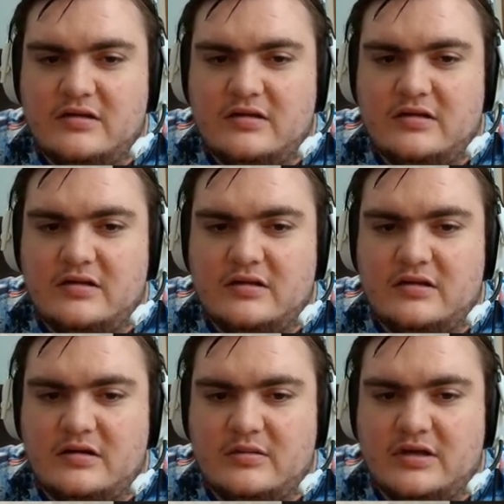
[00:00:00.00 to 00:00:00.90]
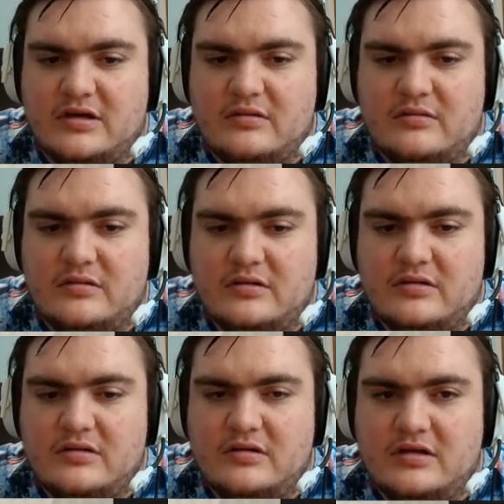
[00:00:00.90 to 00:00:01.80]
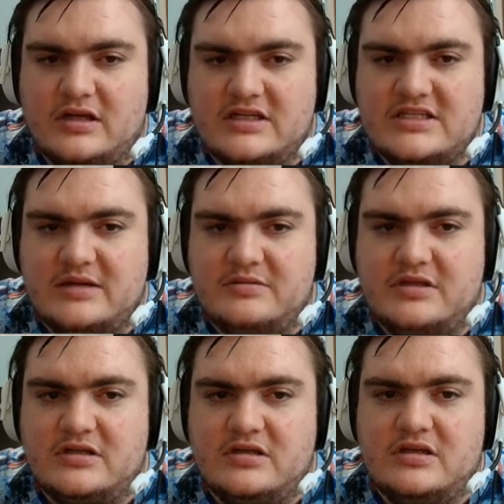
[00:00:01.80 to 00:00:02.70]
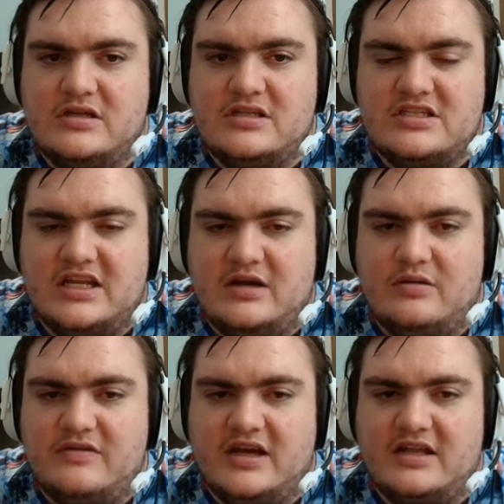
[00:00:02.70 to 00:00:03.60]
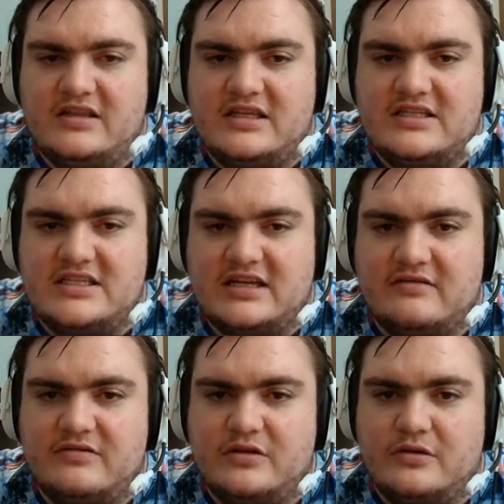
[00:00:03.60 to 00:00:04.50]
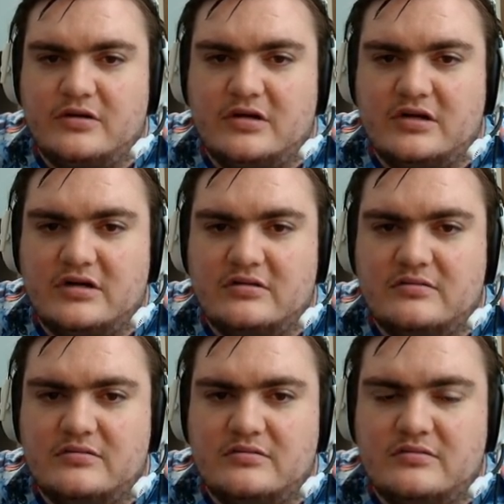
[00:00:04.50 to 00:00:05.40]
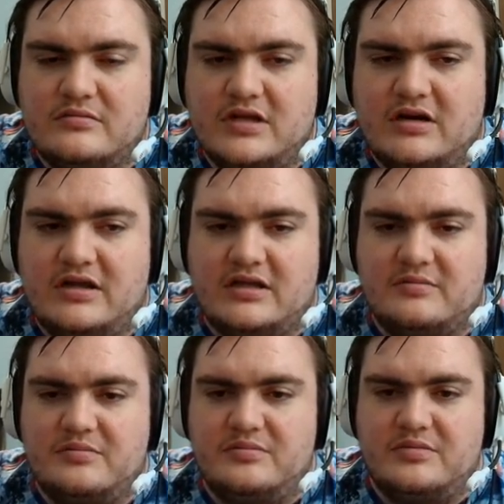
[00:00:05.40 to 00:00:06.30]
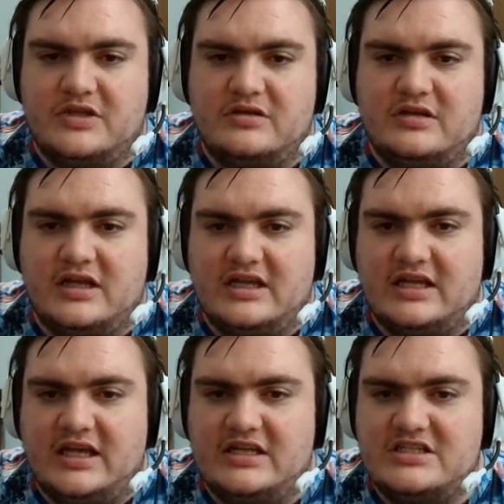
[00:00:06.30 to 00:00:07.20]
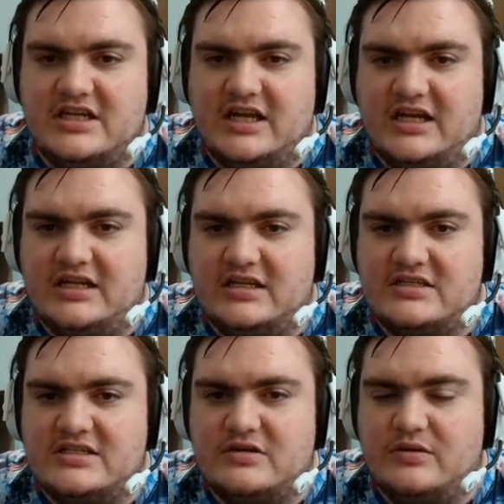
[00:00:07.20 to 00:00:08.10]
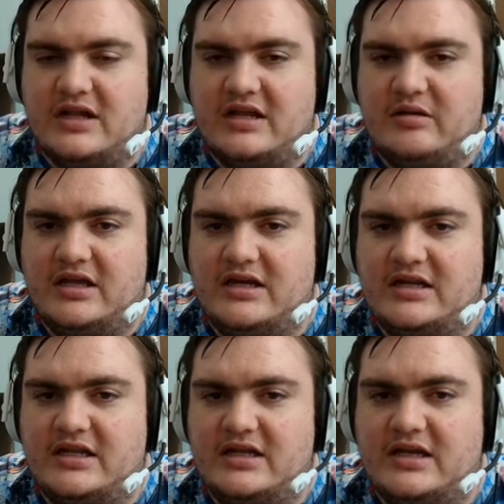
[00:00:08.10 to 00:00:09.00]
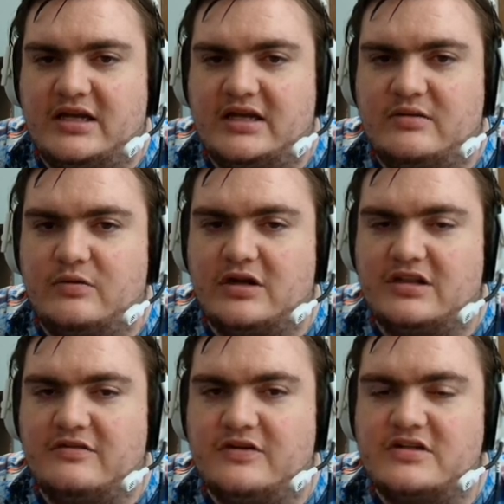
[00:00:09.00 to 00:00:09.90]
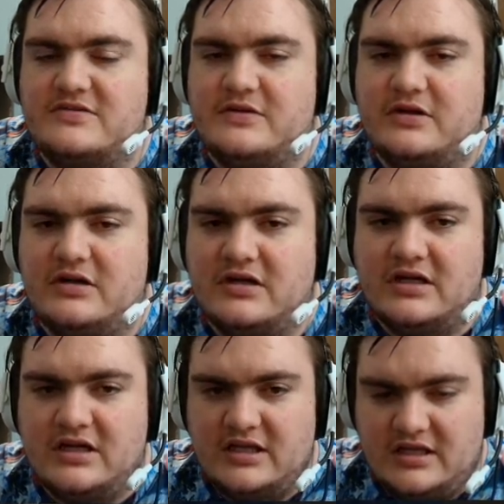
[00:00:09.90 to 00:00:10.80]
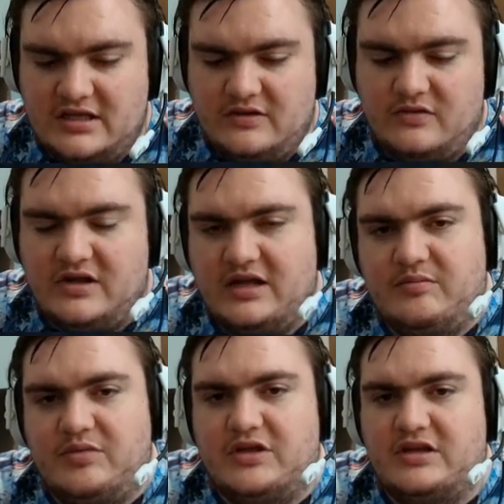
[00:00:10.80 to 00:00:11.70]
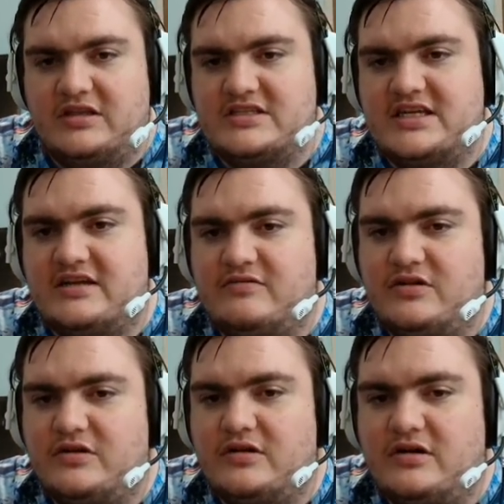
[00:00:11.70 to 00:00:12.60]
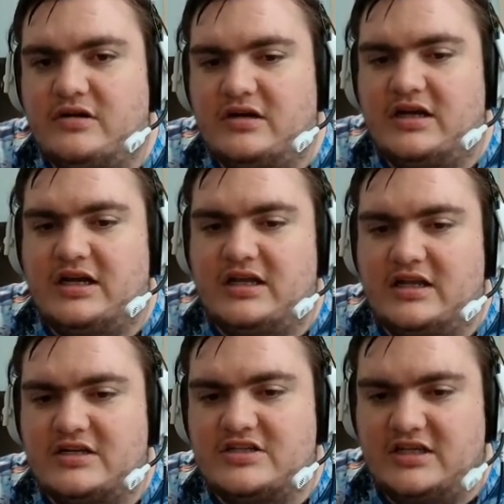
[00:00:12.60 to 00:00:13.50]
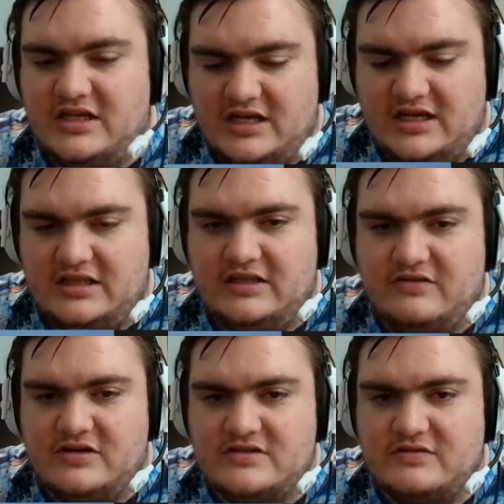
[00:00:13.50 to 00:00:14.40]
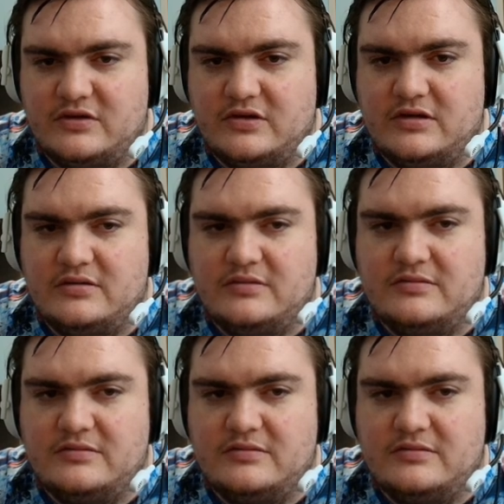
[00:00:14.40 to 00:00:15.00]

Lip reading: And there we go. Accept. So now we've got the second floor area built. I can H to hide it. So while I'm editing, I can work on the first floor. While I'm building the second floor, I can actually hide the first floor.